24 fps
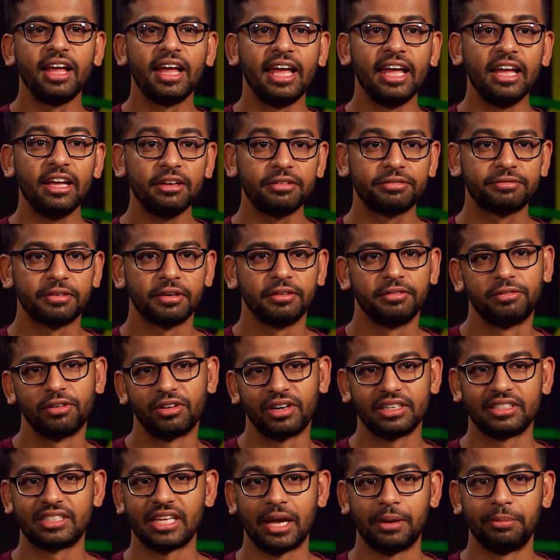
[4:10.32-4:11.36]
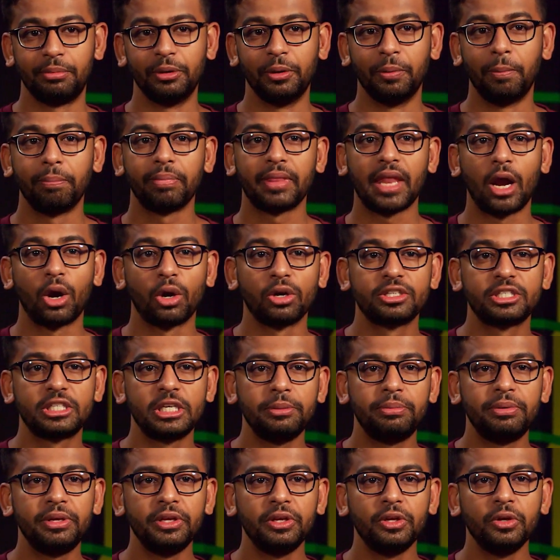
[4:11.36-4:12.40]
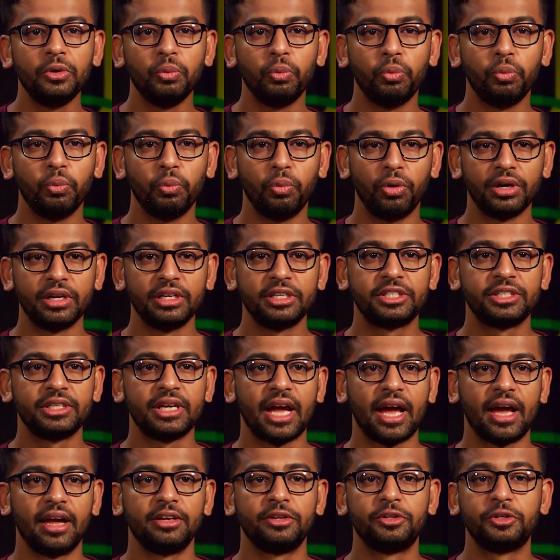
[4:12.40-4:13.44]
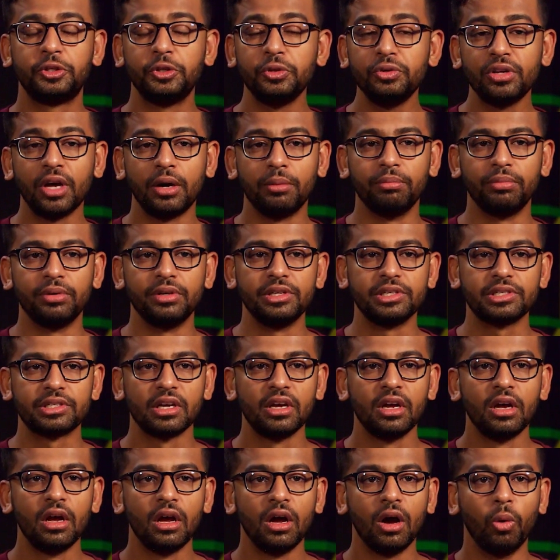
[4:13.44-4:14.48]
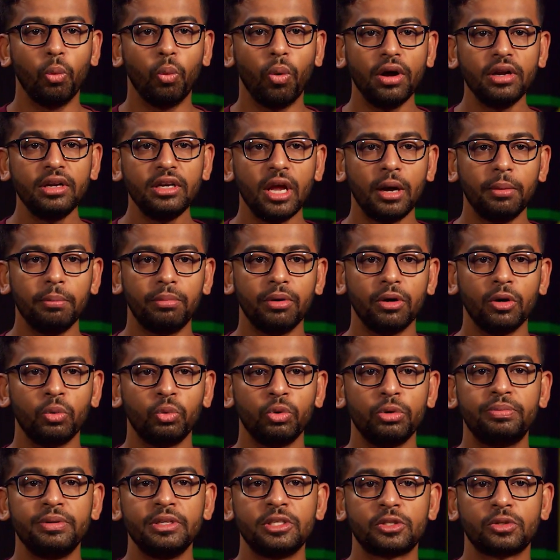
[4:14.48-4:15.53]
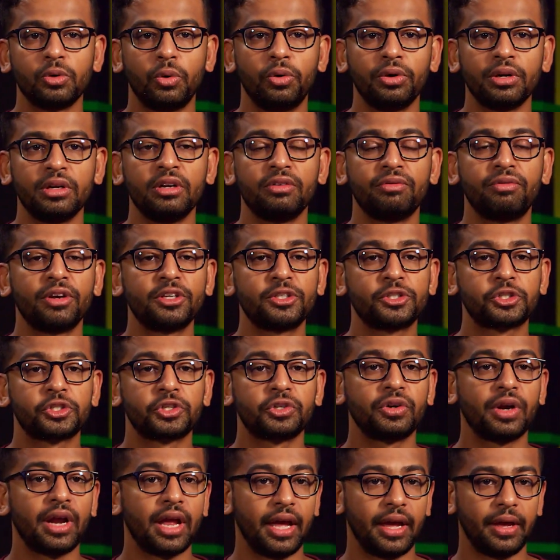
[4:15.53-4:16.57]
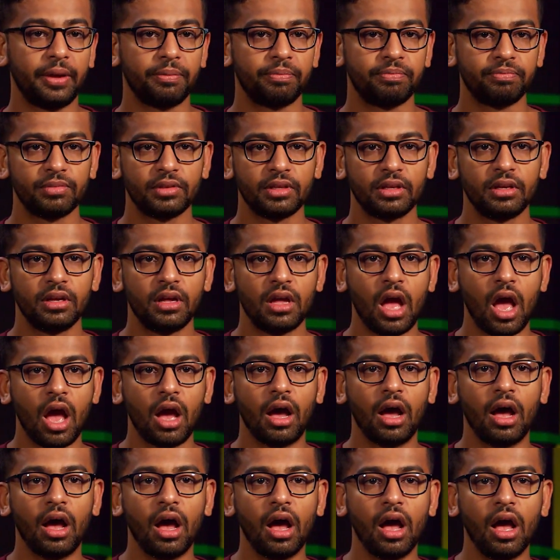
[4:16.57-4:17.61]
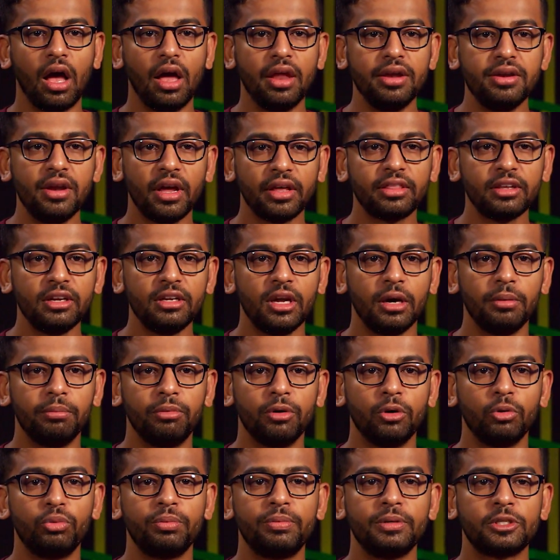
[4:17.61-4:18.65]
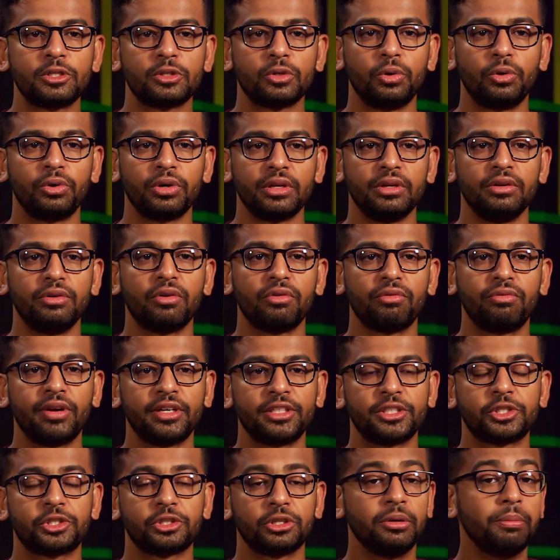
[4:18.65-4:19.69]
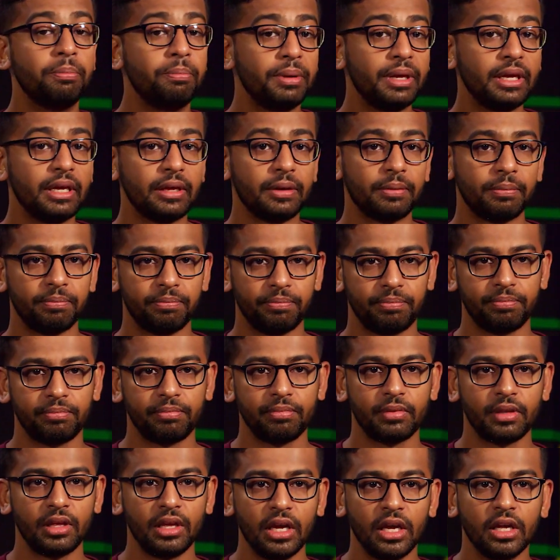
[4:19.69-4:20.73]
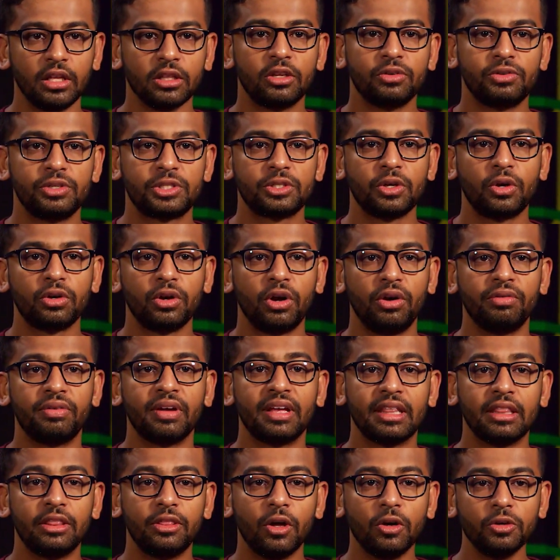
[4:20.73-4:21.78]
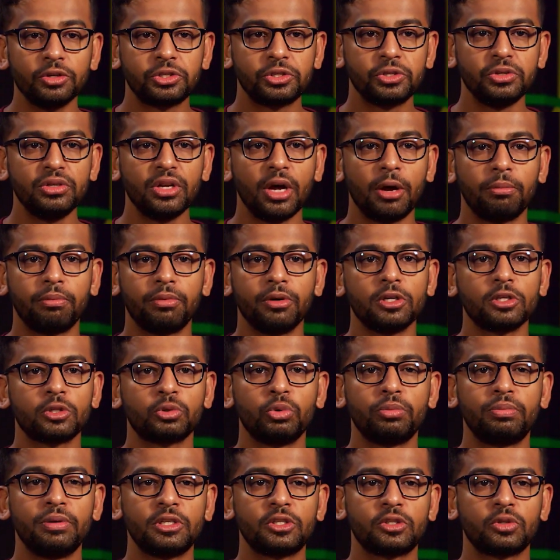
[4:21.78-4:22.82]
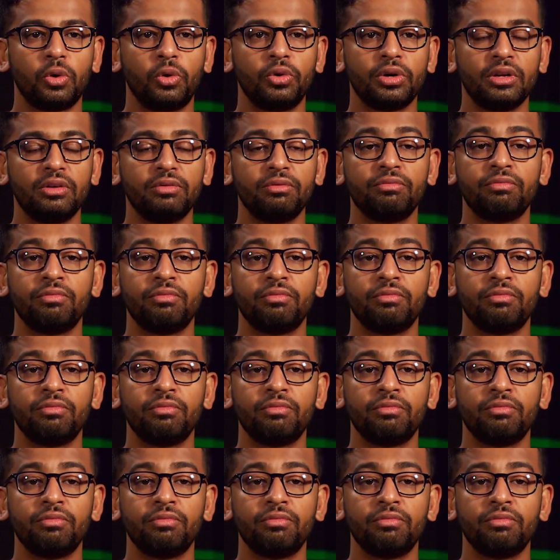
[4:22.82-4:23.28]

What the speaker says: If, for example, our CPU wanted to add 2 numbers, one number would be stored in register A. Another number would be stored in register B. The result of those 2 numbers would be stored in